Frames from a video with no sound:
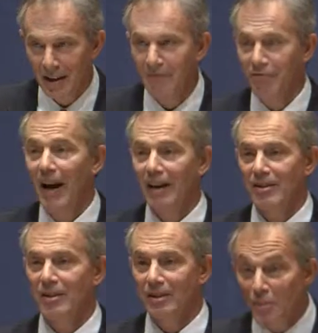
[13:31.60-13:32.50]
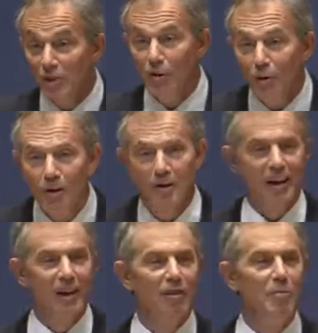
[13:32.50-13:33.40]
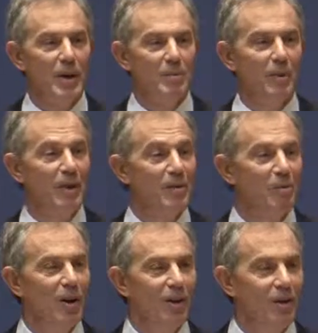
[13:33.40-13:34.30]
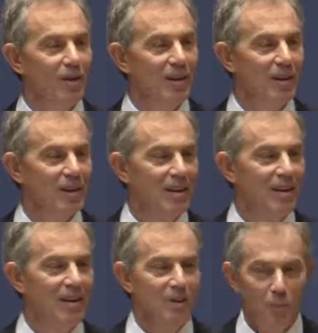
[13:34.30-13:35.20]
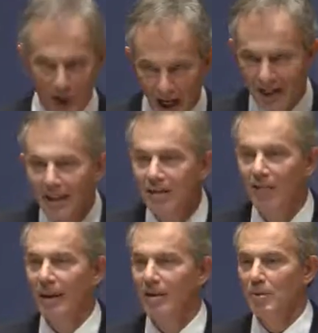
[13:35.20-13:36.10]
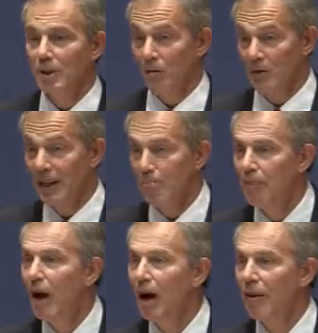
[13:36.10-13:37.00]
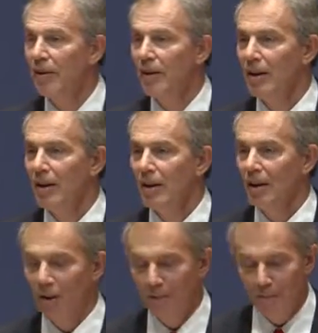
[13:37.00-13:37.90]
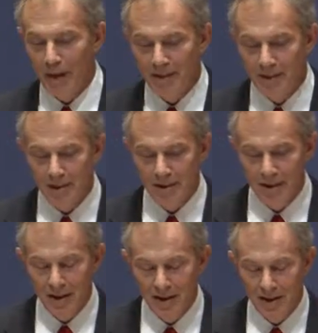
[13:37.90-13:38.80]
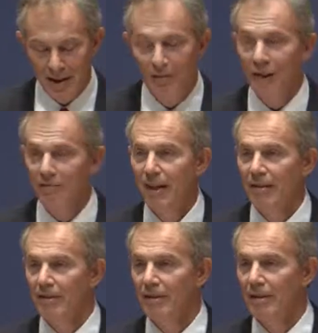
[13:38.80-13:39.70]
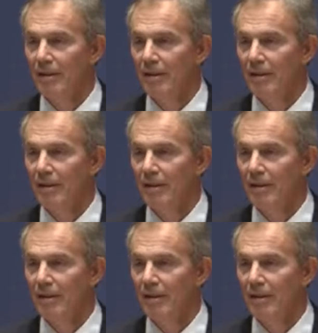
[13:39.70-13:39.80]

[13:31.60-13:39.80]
In fact, the majority of people in the world will identify themselves in part on the basis of their faith.